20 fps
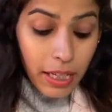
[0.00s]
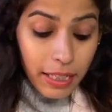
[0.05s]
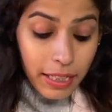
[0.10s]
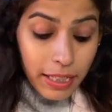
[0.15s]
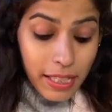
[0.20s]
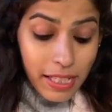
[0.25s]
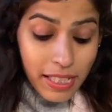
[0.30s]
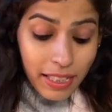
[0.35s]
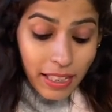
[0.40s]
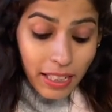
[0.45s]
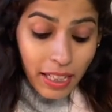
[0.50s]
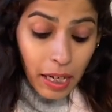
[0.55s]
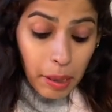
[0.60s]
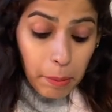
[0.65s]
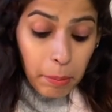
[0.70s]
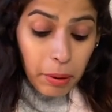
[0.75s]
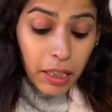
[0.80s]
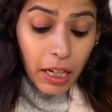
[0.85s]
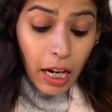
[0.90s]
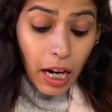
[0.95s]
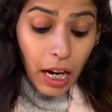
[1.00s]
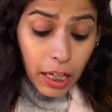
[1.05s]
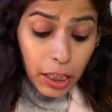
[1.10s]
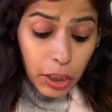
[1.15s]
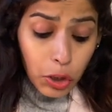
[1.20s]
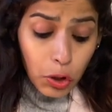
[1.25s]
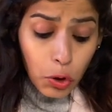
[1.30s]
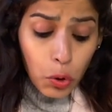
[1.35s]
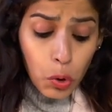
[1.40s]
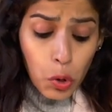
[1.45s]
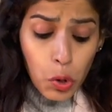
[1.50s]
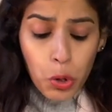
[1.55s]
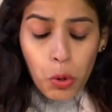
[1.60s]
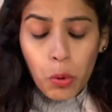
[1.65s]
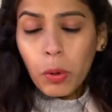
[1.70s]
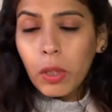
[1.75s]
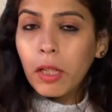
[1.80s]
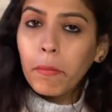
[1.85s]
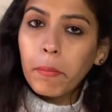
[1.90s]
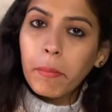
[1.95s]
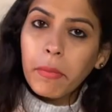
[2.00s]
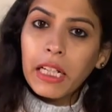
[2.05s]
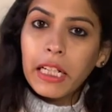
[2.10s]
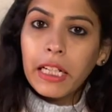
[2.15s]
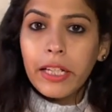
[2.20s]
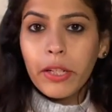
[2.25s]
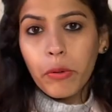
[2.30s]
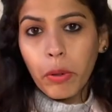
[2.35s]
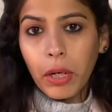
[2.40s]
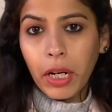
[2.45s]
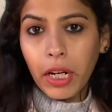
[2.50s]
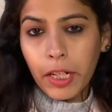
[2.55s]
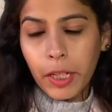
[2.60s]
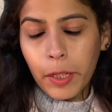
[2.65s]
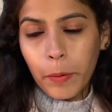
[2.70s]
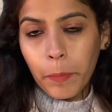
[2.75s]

describe an unusual meal you had.